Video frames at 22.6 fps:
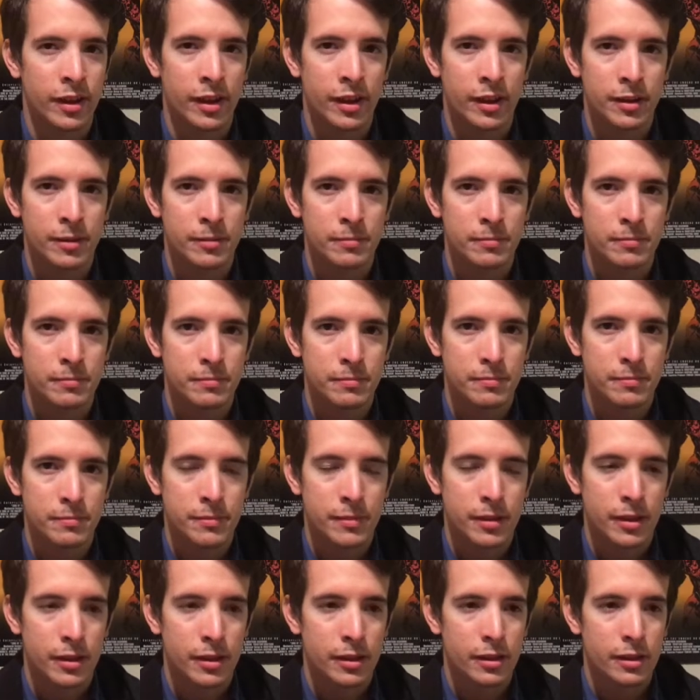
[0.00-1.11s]
the day.
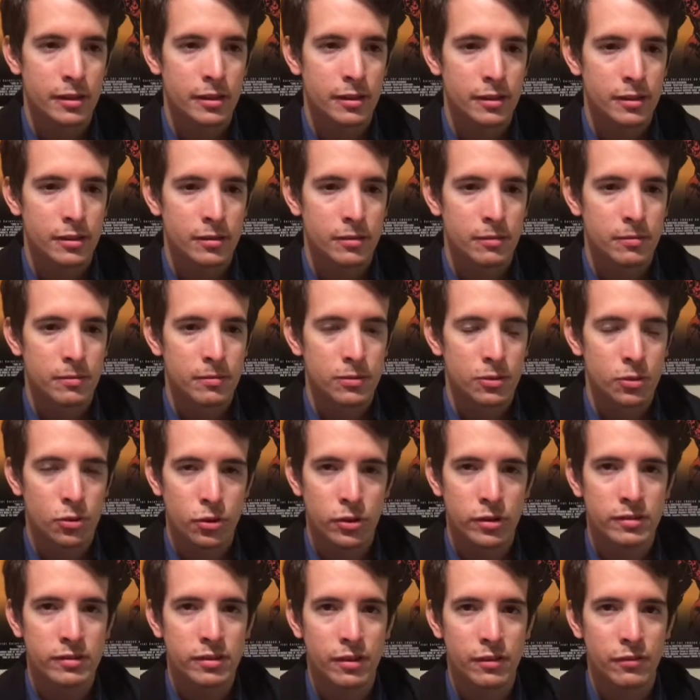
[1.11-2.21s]
Do
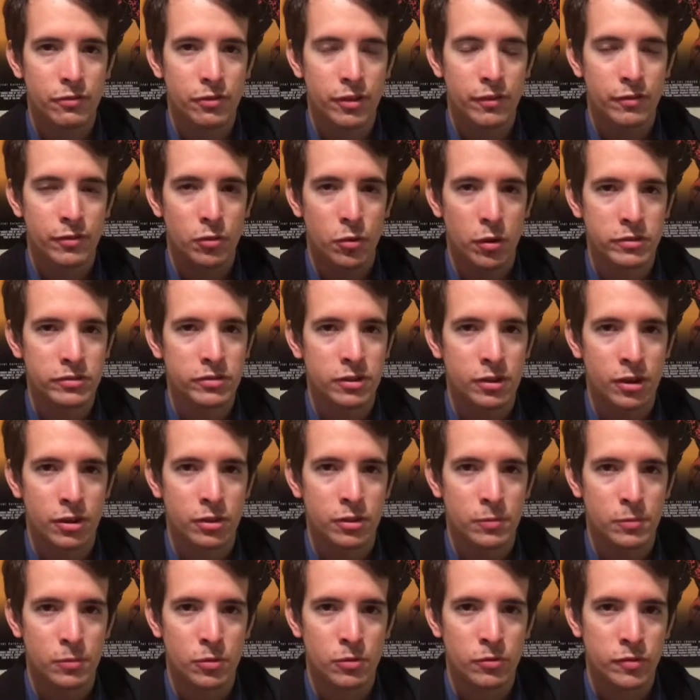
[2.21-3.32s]
yourself a favor, watch
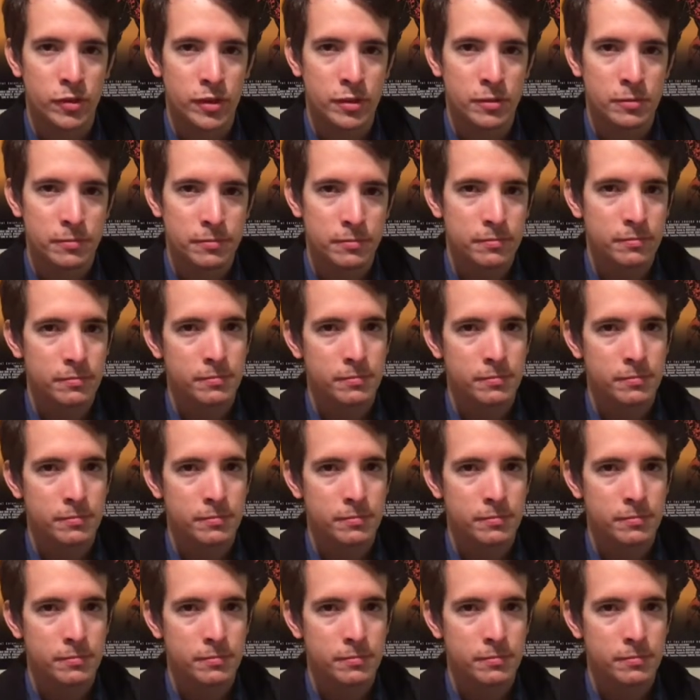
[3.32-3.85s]
another movie.